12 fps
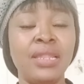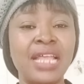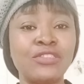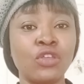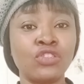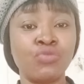
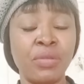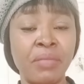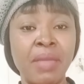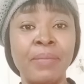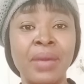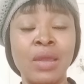Let us
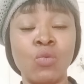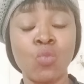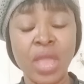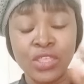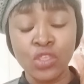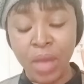remember
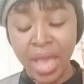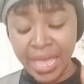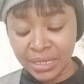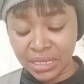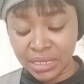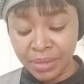when you are
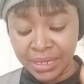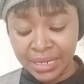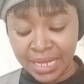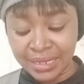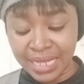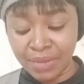
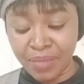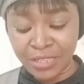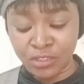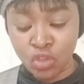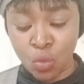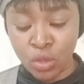intimidated by
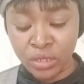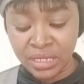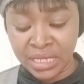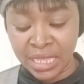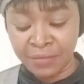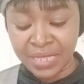someone's
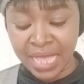gift